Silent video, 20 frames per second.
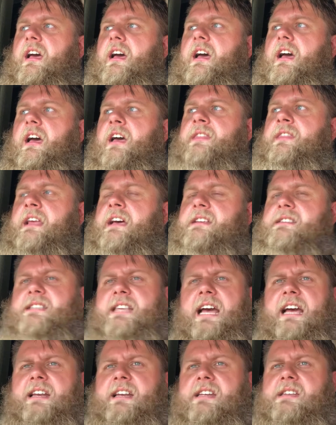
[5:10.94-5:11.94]
And that
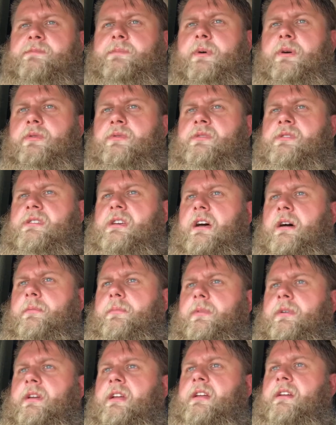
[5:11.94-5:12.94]
sadness builds up
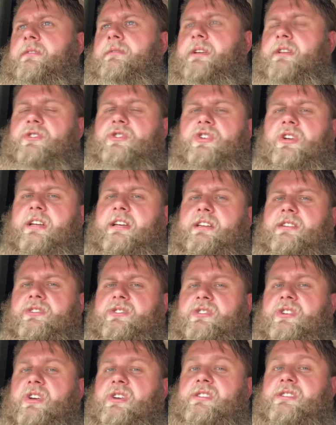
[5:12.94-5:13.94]
and then eventually it
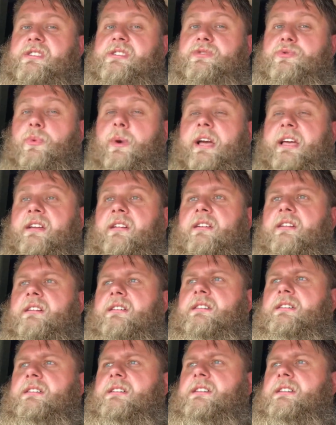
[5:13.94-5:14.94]
just turns into anger.
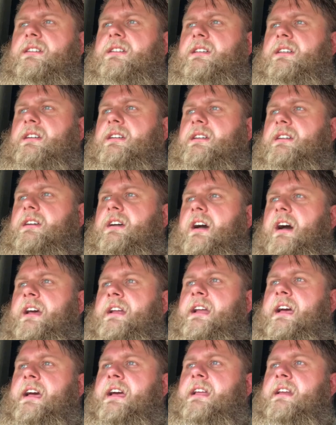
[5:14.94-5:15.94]
And
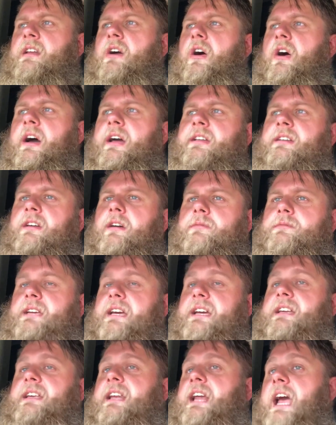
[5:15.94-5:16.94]
then I end up taking it